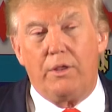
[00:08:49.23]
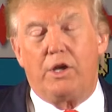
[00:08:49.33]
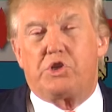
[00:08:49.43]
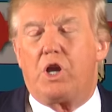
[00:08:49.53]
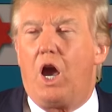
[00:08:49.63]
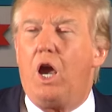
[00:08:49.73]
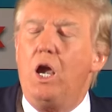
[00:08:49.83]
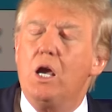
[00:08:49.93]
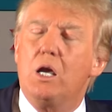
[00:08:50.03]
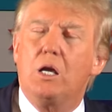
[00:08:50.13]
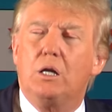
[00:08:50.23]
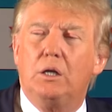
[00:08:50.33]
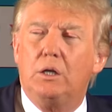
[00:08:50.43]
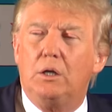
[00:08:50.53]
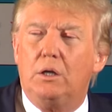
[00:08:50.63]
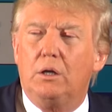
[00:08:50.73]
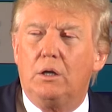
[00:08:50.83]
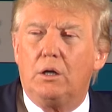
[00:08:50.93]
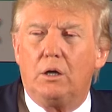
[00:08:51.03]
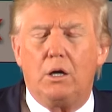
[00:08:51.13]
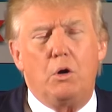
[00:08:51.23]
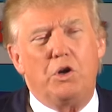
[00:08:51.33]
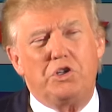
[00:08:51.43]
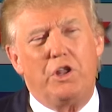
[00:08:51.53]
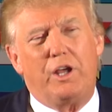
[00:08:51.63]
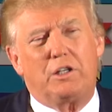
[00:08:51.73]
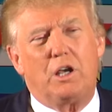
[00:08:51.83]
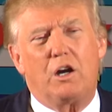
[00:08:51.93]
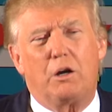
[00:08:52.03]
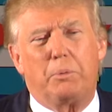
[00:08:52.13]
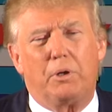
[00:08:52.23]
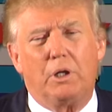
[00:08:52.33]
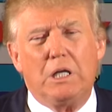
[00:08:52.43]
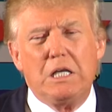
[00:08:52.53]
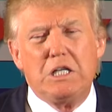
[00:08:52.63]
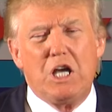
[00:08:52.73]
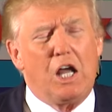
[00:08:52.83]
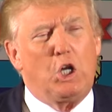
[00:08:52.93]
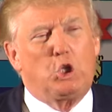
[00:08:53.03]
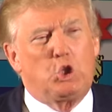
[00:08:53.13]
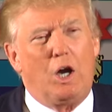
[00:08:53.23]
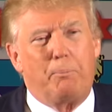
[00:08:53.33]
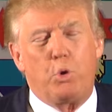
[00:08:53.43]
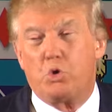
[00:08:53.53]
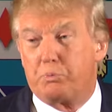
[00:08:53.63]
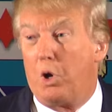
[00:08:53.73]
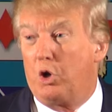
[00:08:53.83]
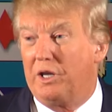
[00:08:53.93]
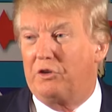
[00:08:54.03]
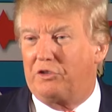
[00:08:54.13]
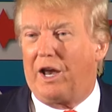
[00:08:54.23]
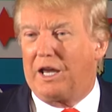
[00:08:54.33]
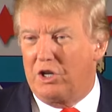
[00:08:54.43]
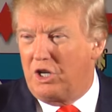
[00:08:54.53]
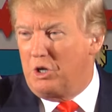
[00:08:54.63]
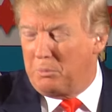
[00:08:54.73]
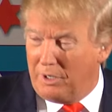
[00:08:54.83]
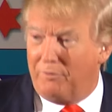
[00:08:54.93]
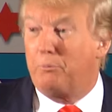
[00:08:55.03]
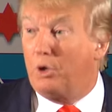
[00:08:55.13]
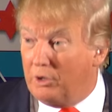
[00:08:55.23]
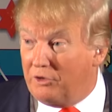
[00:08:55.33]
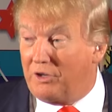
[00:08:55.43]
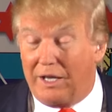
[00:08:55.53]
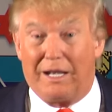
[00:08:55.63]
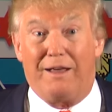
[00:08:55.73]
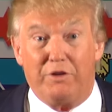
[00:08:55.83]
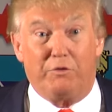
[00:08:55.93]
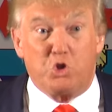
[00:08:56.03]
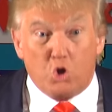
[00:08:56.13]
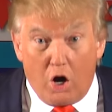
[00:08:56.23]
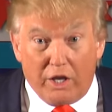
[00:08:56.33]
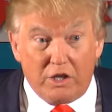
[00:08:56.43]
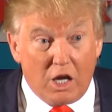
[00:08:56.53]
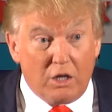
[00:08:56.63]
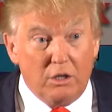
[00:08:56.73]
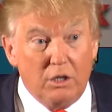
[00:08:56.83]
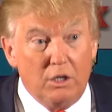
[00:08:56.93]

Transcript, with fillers: and they say, Oh, isn't that terrible? Donald Trump, who's polling second. Can you believe I'm polling second? I haven't even started yet.